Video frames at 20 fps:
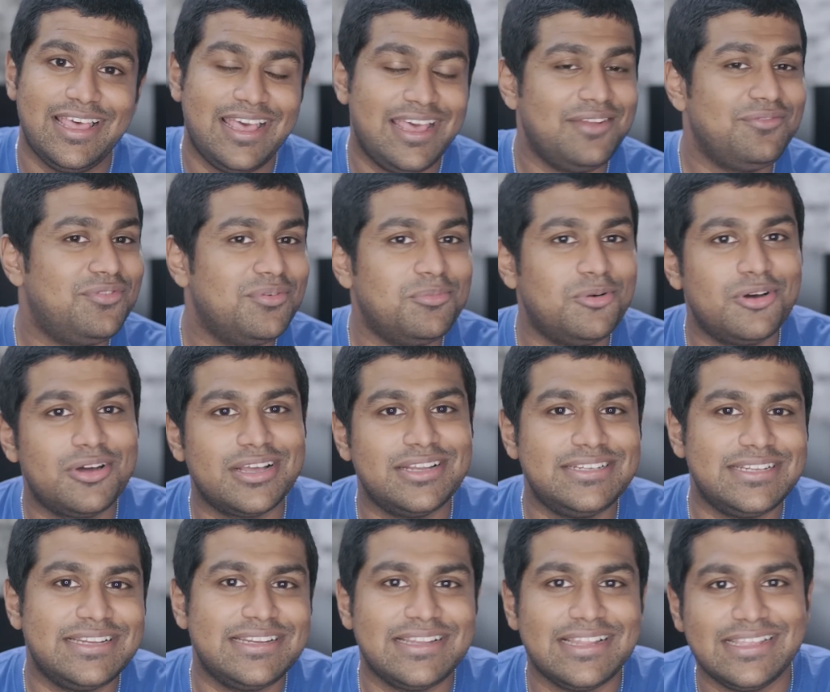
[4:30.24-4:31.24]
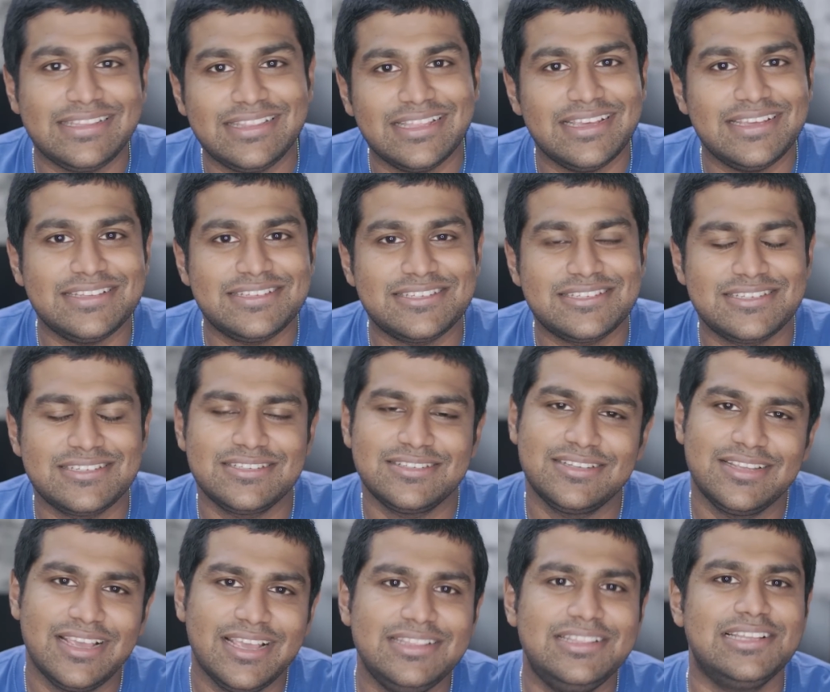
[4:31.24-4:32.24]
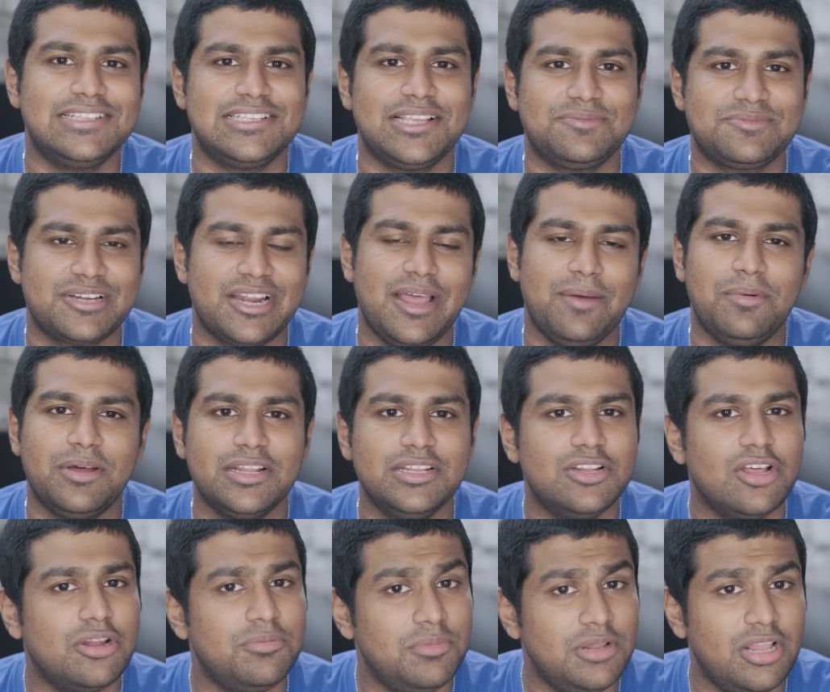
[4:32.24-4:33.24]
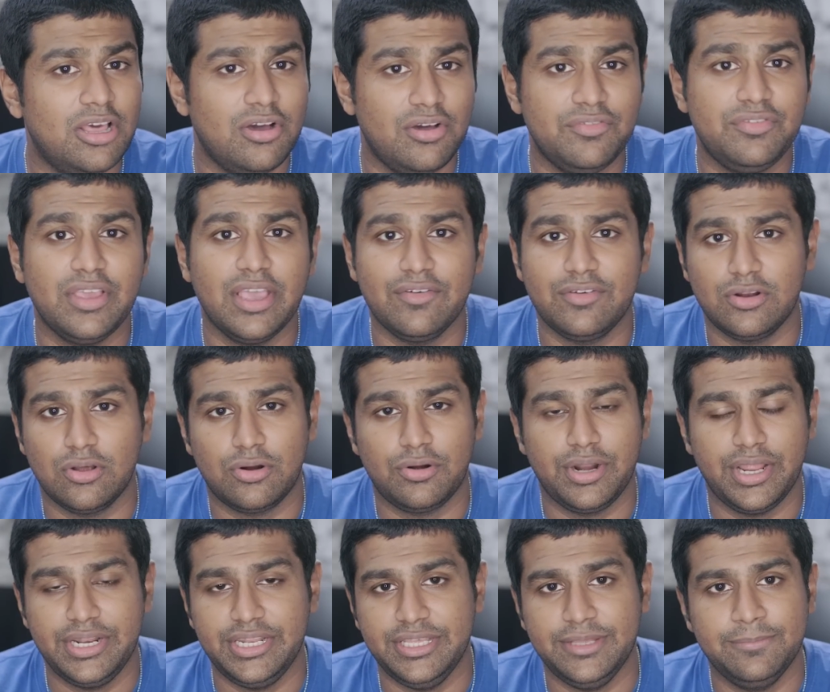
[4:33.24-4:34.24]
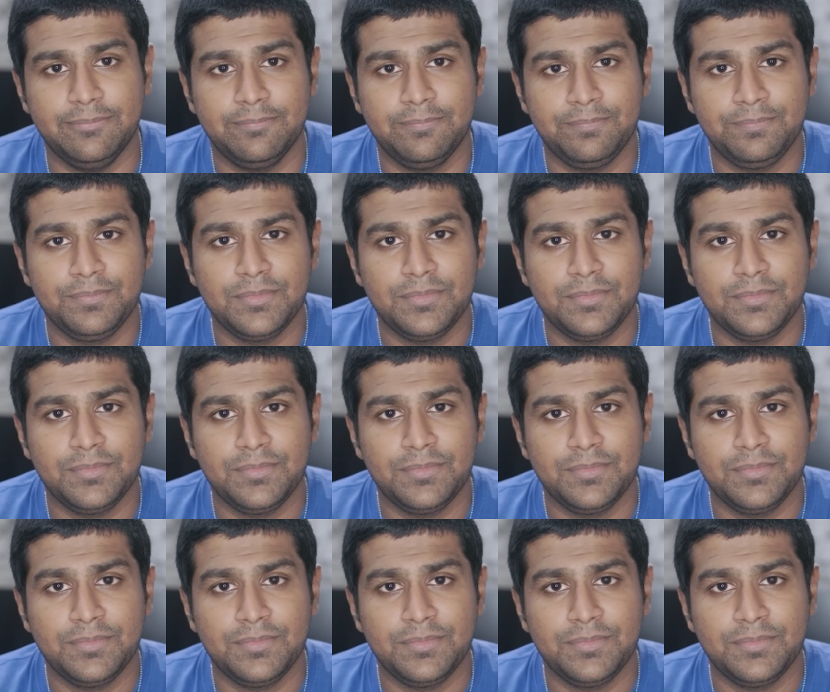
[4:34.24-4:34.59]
And for more content like this, hit that subscribe button down below if you haven't already.